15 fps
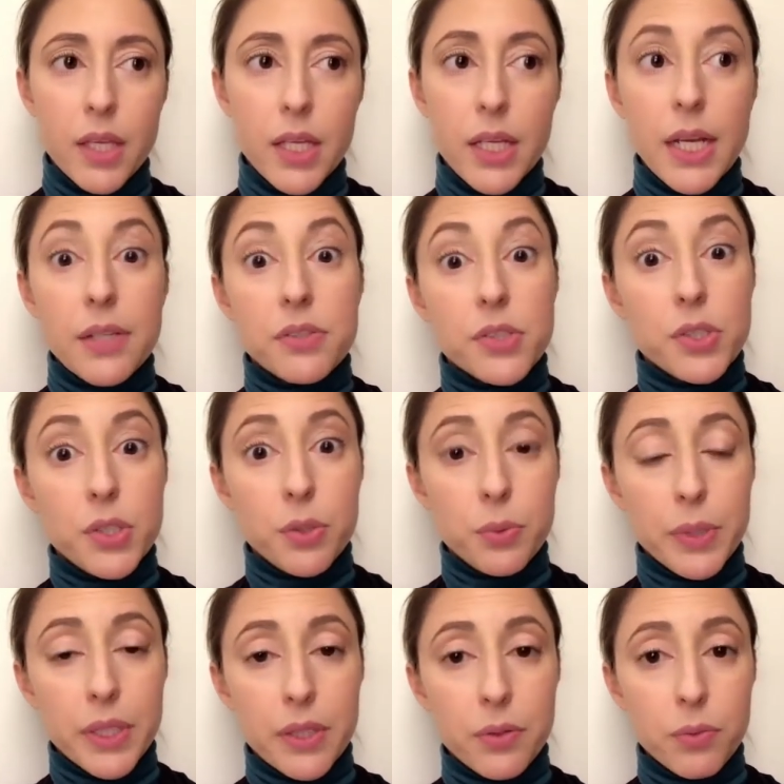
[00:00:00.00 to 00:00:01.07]
It has to do
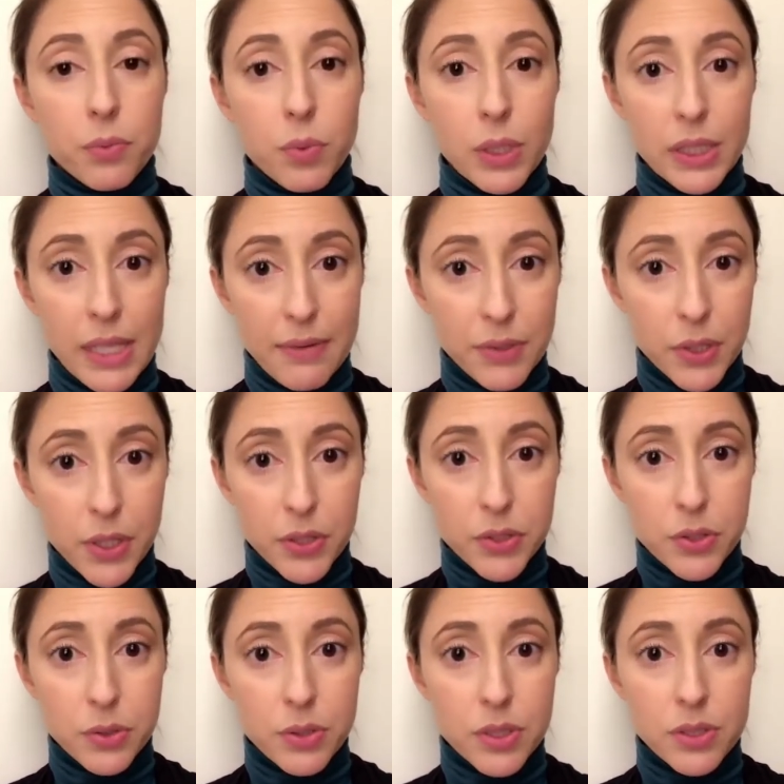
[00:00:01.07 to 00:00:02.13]
with what level our
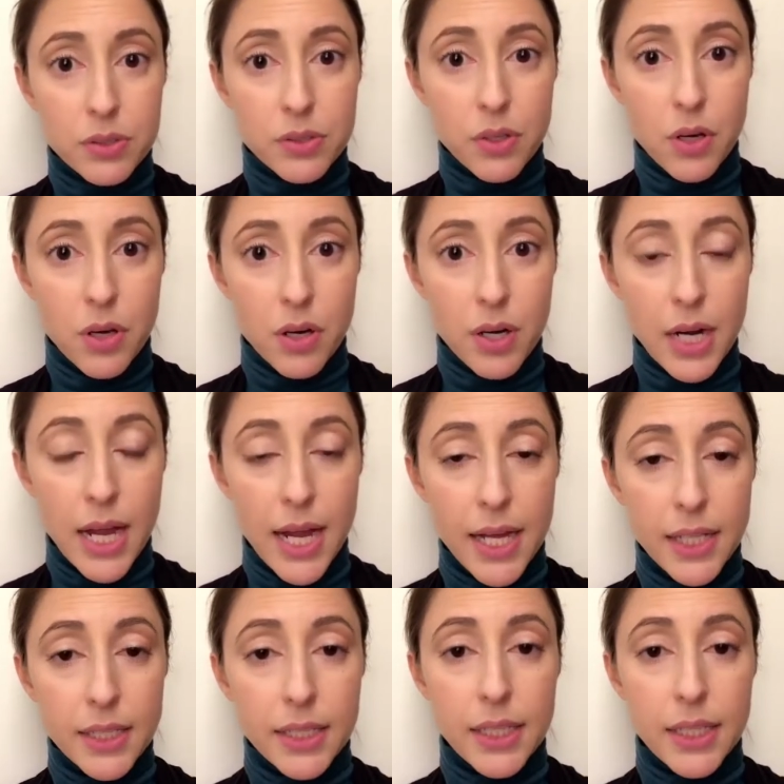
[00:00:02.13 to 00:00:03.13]
students are at.